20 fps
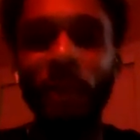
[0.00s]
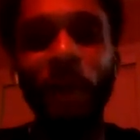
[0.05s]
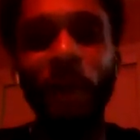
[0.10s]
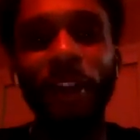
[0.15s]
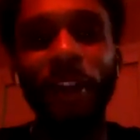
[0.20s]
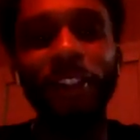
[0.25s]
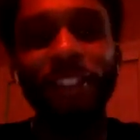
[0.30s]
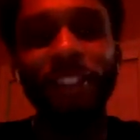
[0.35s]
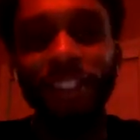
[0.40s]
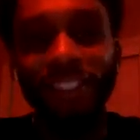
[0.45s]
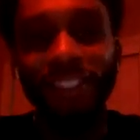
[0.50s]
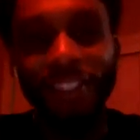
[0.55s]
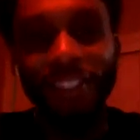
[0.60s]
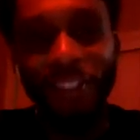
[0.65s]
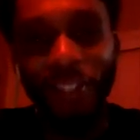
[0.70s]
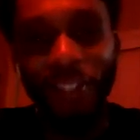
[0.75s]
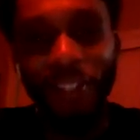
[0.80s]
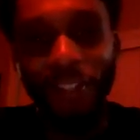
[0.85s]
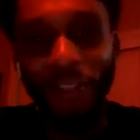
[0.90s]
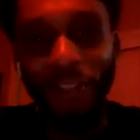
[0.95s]
Why you think the
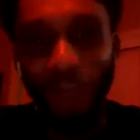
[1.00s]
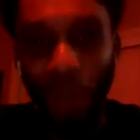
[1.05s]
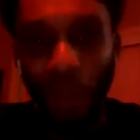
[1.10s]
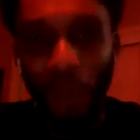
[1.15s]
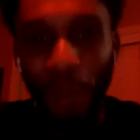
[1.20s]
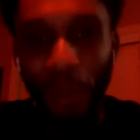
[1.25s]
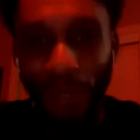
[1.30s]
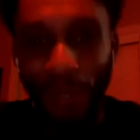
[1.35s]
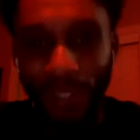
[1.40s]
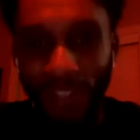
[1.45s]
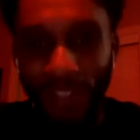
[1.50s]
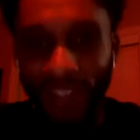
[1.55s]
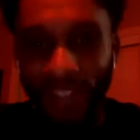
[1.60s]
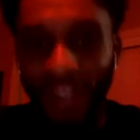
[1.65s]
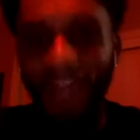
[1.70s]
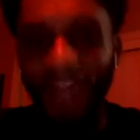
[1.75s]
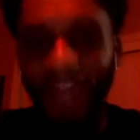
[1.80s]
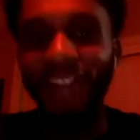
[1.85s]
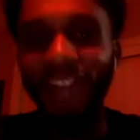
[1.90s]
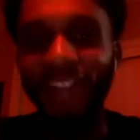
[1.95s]
stuff go away?
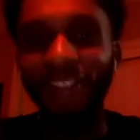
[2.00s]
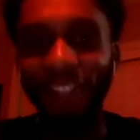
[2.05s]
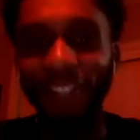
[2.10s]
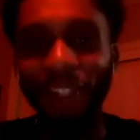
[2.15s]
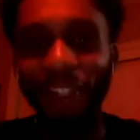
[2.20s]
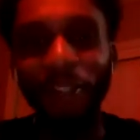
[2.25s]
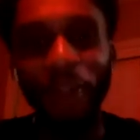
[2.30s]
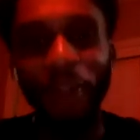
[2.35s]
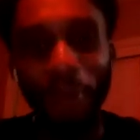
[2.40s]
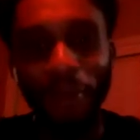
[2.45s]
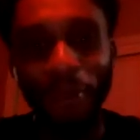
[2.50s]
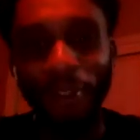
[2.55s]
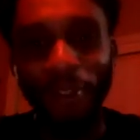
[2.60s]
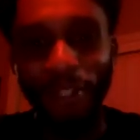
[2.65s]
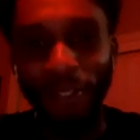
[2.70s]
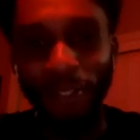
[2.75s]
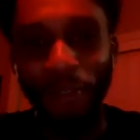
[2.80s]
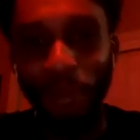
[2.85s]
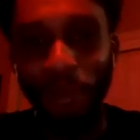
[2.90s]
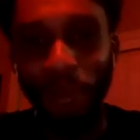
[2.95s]
They know what
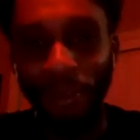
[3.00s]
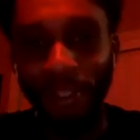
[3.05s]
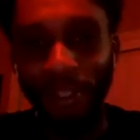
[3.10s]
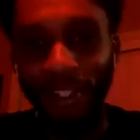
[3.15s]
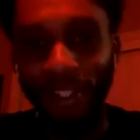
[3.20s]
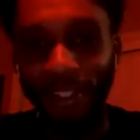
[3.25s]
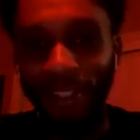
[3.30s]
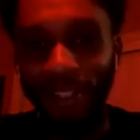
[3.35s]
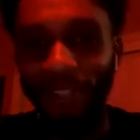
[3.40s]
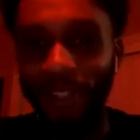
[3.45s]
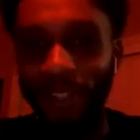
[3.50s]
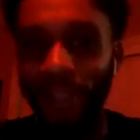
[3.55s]
y'all doing out here.